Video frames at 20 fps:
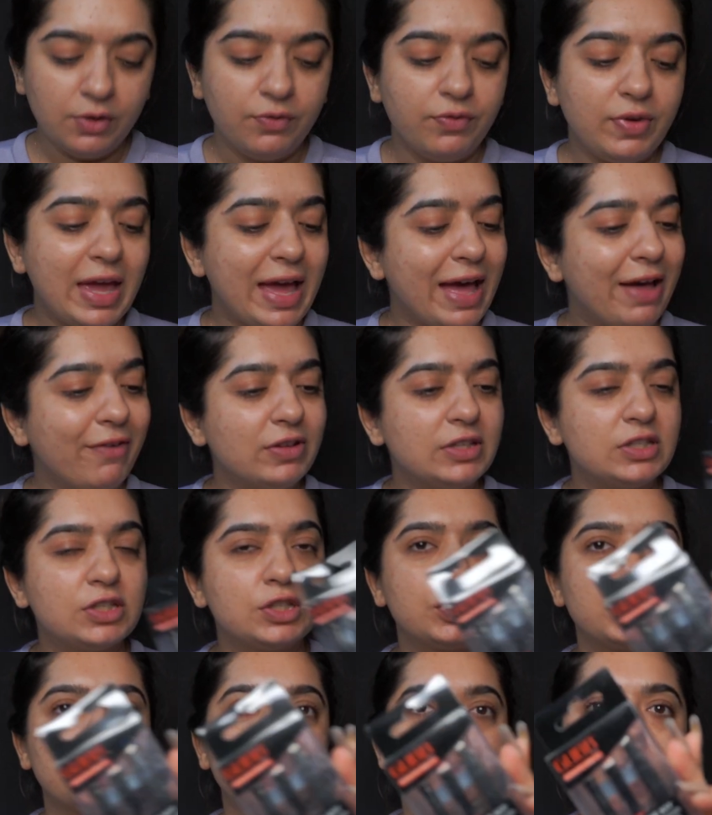We have a
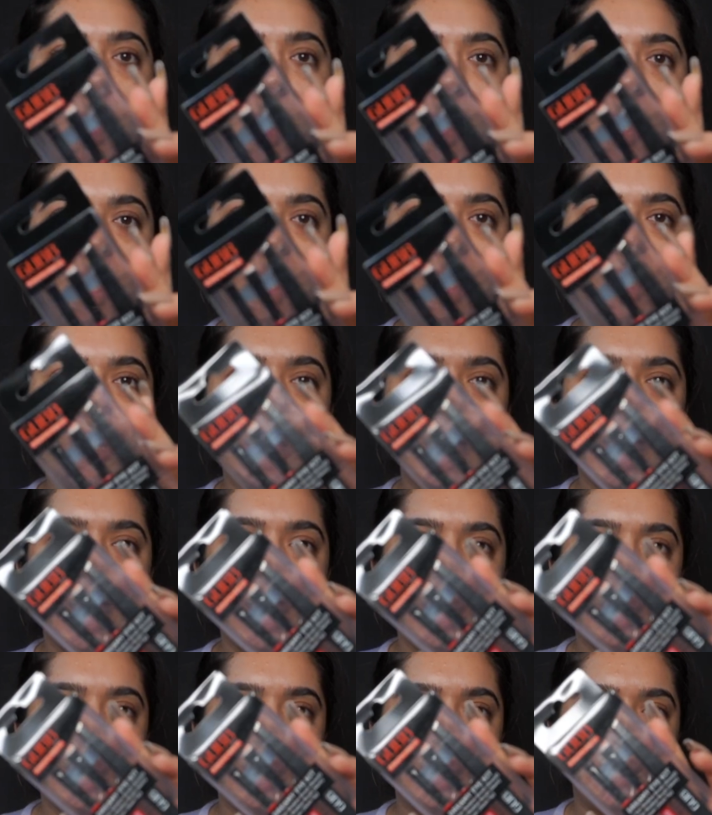small
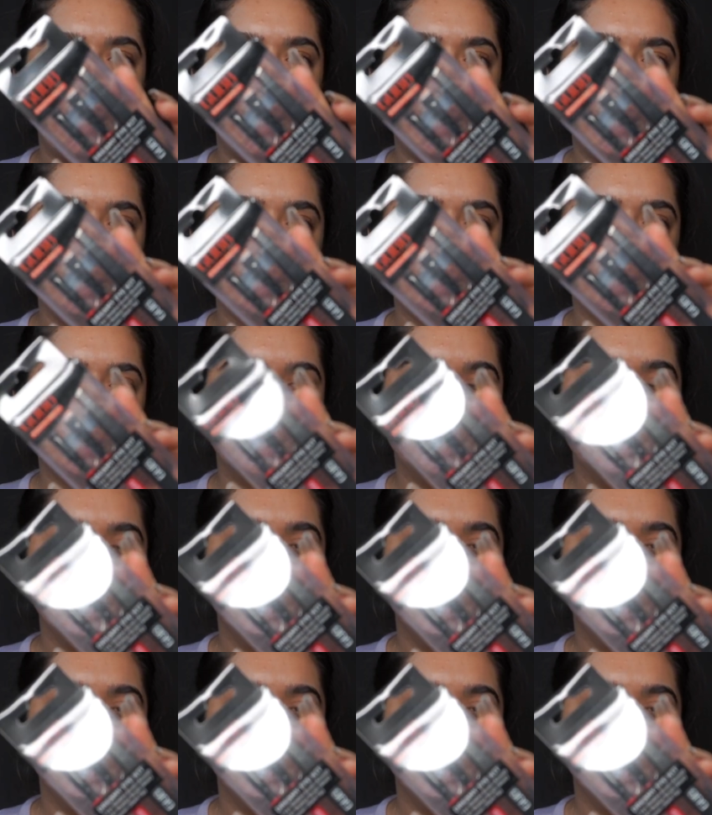eye kit.